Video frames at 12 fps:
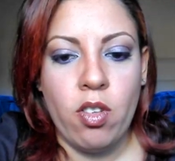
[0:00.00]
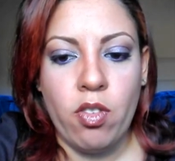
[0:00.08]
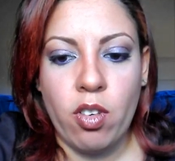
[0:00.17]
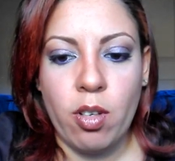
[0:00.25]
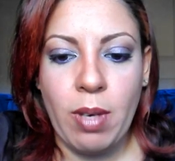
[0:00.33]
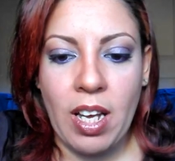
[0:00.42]

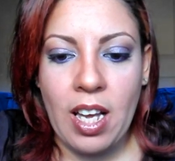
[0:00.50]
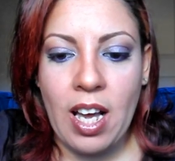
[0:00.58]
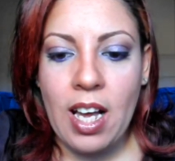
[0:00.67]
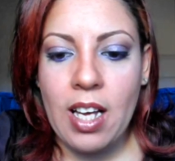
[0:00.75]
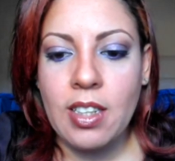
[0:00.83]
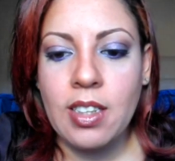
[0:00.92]
For my
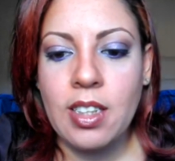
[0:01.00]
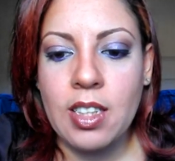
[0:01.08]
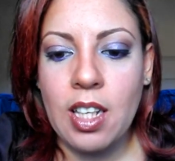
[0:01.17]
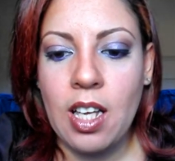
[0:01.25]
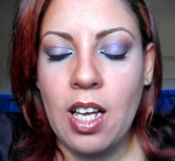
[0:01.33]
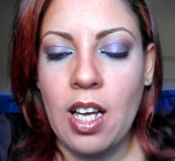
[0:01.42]
eyes,
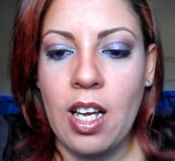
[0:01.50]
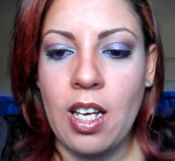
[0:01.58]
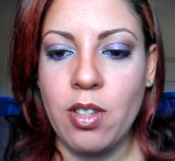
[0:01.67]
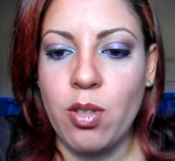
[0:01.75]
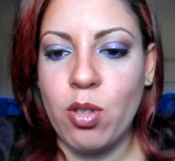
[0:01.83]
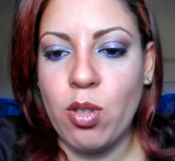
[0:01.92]
I
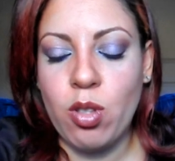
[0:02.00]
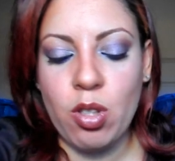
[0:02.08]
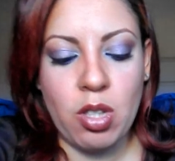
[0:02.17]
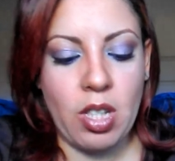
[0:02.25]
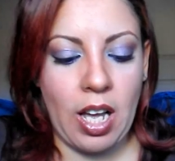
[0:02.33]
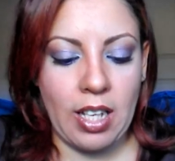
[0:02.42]

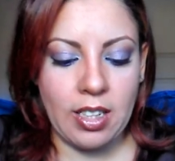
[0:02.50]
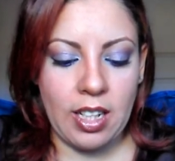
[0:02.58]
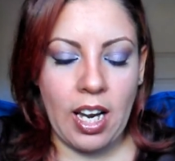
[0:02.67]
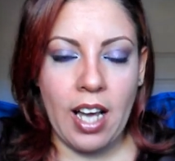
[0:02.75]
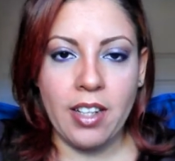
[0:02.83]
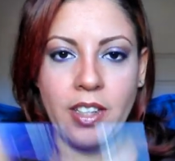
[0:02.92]
use as a
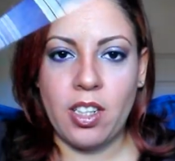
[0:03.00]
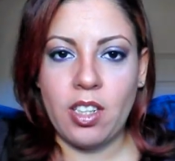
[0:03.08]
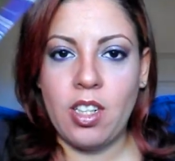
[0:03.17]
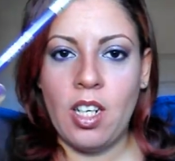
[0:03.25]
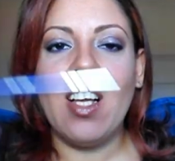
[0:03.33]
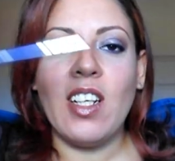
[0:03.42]
liner
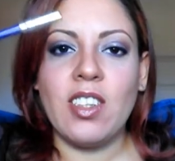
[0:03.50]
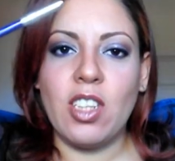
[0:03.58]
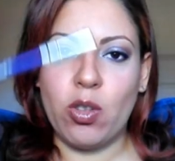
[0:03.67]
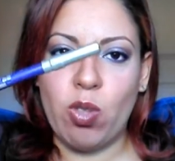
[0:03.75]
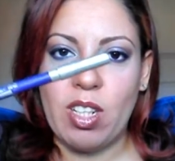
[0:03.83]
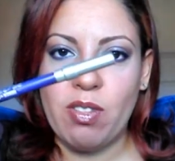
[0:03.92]
the
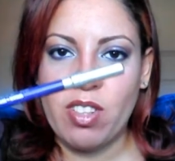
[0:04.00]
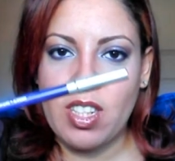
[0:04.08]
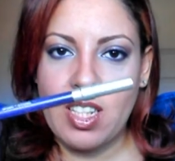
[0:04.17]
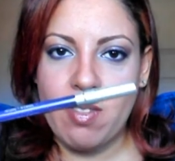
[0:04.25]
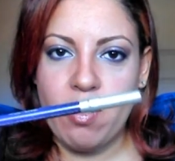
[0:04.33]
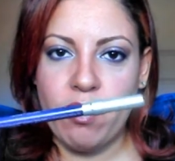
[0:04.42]

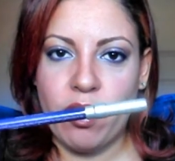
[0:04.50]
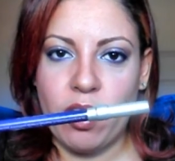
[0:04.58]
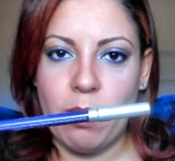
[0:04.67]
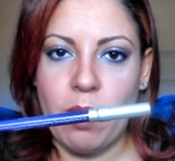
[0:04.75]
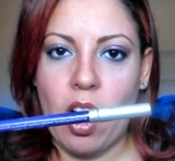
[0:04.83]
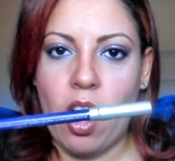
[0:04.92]
24/7
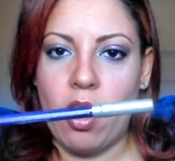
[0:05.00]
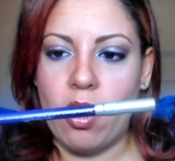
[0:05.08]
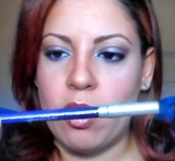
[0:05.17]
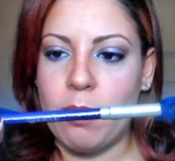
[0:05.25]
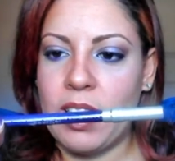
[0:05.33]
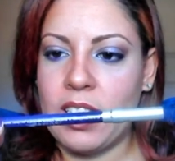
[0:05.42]
from
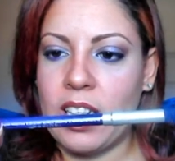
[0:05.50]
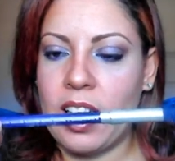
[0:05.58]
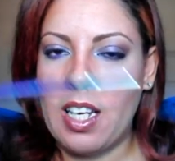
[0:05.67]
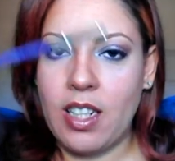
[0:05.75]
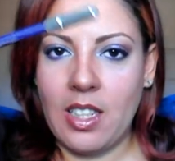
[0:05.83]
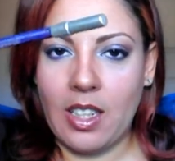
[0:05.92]
Urban
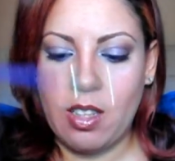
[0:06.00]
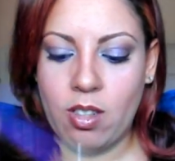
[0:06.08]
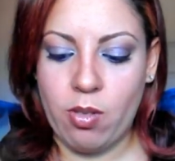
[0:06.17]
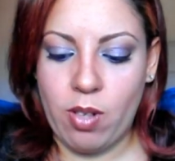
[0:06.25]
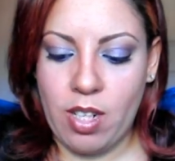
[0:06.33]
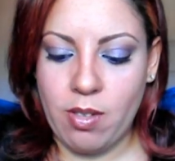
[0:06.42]
Decay in
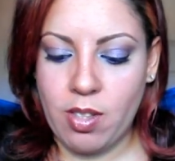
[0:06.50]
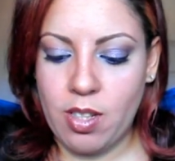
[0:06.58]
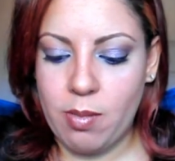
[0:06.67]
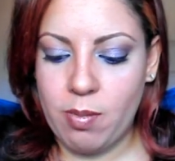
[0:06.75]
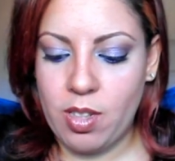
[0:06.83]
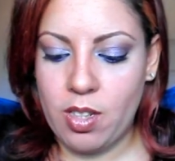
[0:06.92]

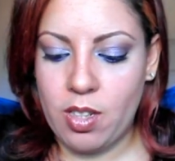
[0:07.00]
Ransom.